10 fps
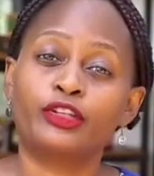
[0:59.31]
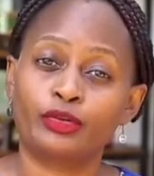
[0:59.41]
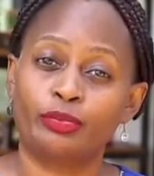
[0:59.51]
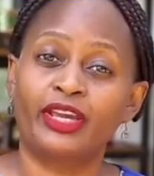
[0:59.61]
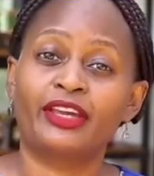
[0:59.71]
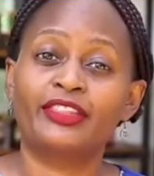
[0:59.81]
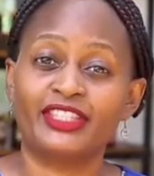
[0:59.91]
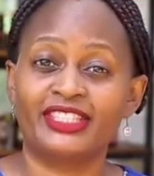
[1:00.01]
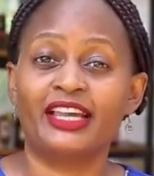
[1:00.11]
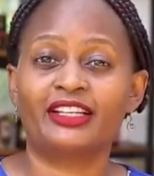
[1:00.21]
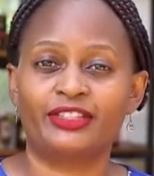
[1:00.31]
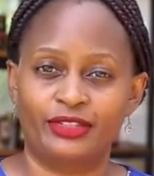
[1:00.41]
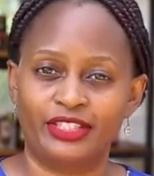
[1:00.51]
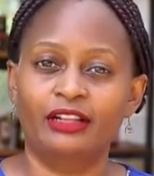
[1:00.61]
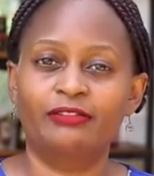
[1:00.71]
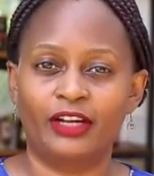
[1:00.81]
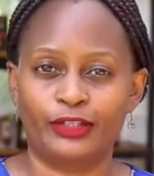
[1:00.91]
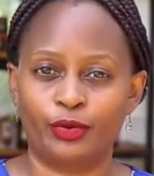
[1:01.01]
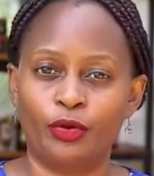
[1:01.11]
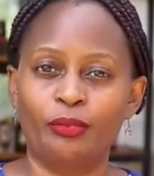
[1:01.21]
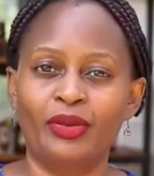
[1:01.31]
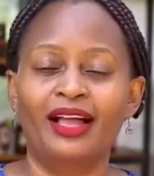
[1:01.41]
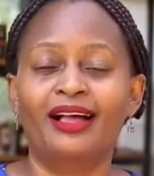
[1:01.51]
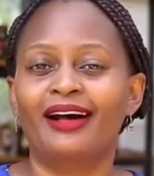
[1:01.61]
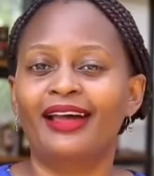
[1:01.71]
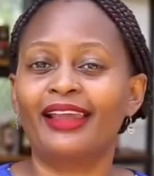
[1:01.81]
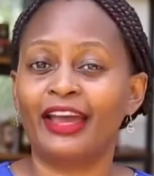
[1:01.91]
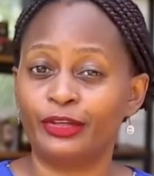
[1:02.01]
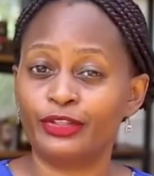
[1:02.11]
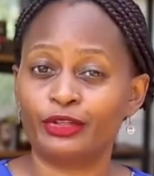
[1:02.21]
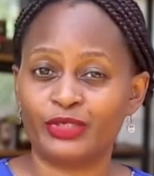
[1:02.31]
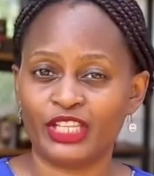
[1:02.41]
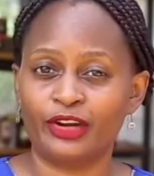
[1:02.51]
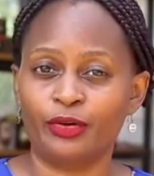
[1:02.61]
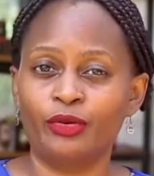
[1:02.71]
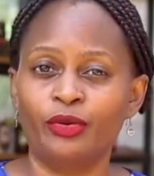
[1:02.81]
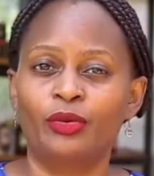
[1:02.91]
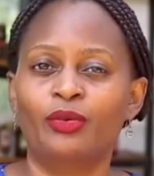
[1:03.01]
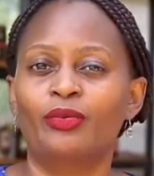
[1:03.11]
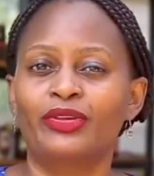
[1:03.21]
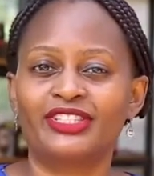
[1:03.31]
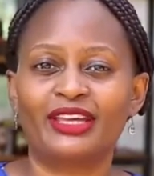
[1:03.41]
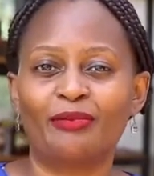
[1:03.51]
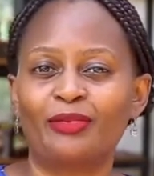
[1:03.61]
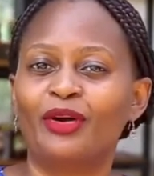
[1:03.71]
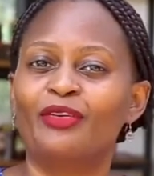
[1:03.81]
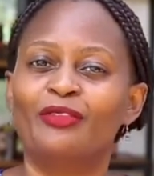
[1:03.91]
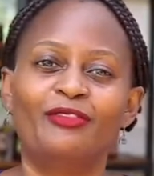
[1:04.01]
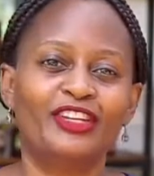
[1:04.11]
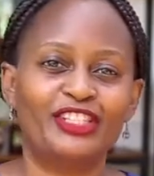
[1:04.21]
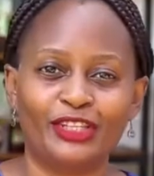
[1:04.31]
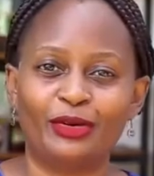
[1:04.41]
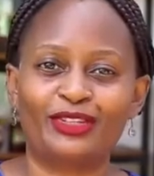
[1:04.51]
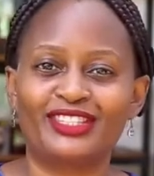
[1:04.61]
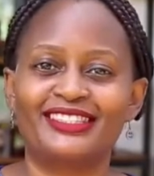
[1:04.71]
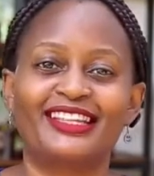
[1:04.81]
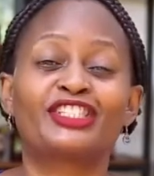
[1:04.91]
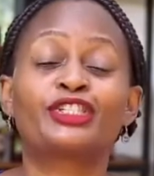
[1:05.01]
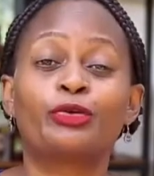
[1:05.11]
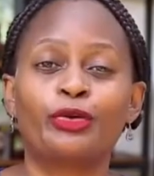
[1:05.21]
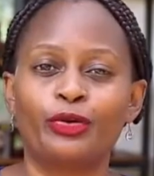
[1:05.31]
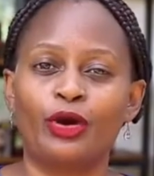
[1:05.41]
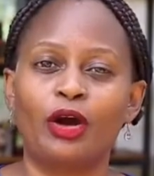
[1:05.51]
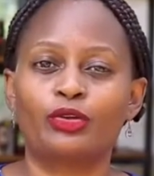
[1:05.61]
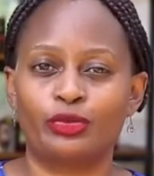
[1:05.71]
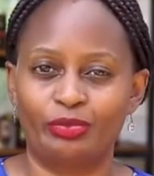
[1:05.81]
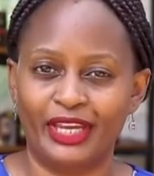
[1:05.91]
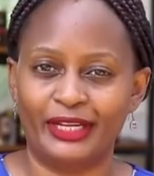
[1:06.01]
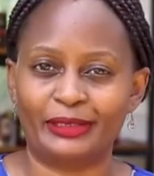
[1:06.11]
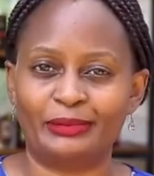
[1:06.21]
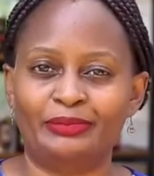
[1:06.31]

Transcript: to bake these snacks yourself at home, and a YouTube channel with some videos that show you how to bake.